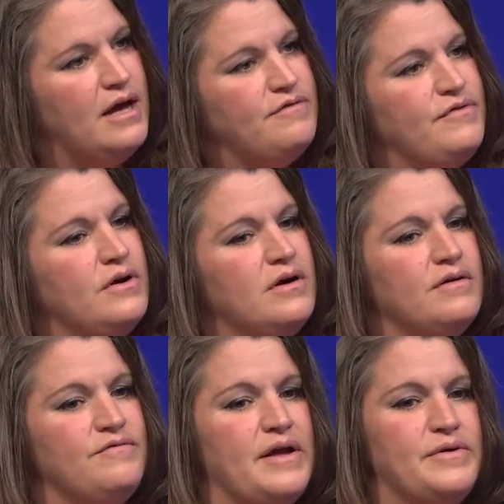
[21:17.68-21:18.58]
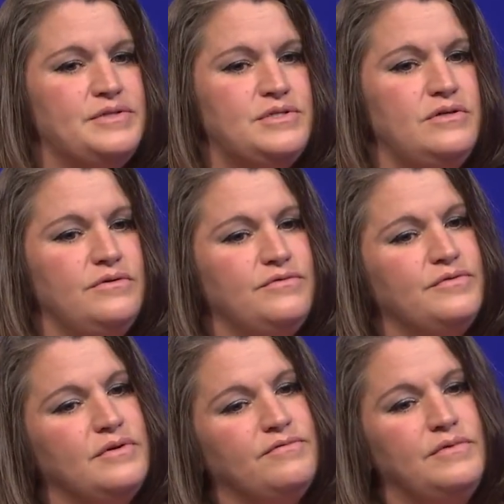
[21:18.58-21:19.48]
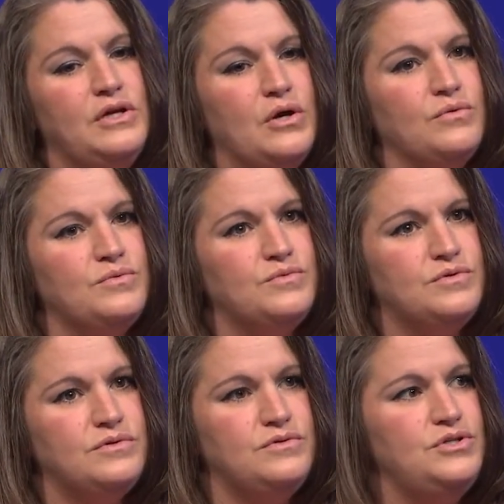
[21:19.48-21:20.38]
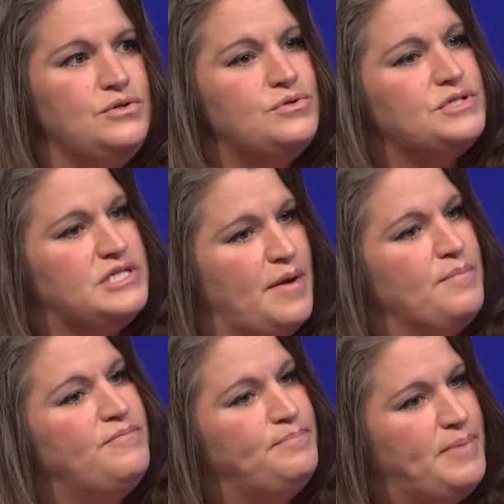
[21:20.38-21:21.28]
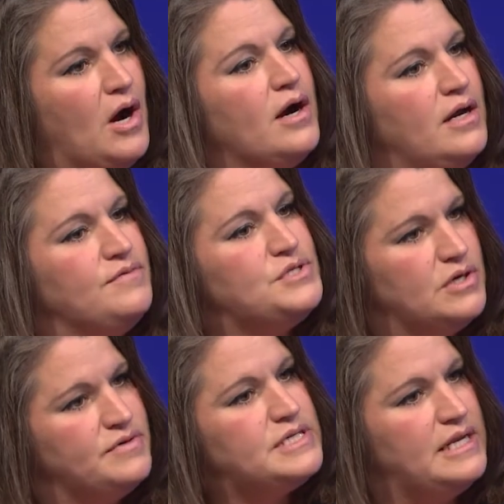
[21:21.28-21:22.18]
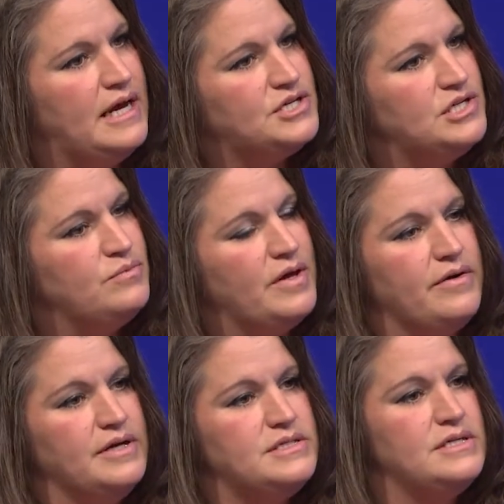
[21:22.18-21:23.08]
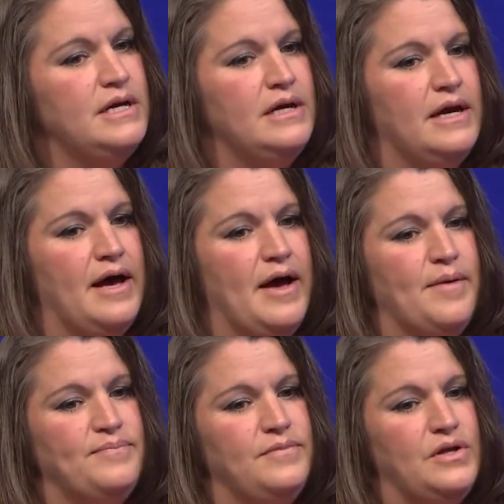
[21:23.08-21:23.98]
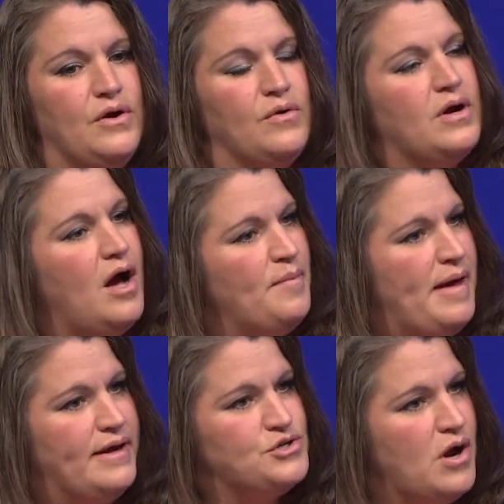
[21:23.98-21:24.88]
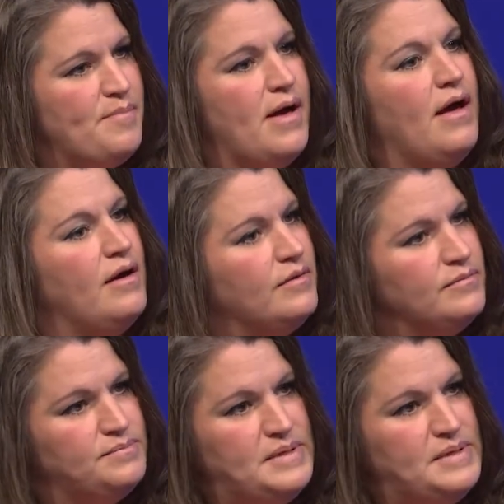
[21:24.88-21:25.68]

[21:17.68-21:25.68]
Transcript: for veterans who've, due to some part of service connection, whether it's, combat trauma,